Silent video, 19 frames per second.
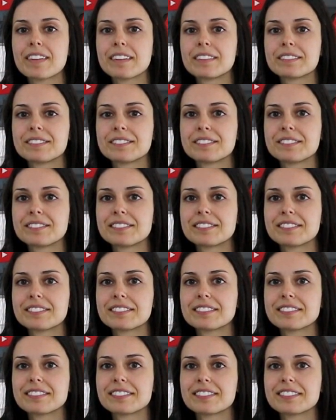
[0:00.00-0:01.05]

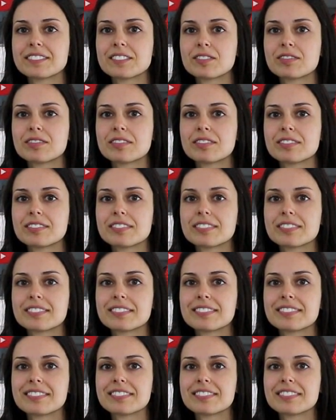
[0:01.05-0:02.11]

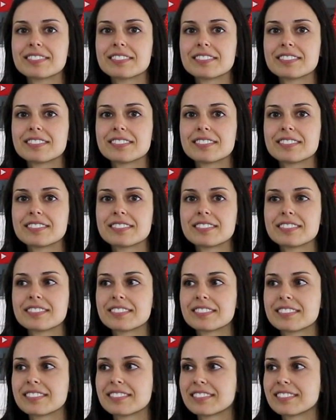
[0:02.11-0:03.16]

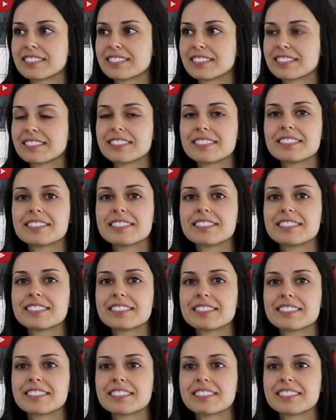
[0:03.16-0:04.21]

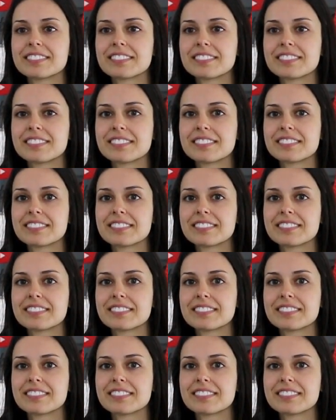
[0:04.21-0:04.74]
The person shown says nothing.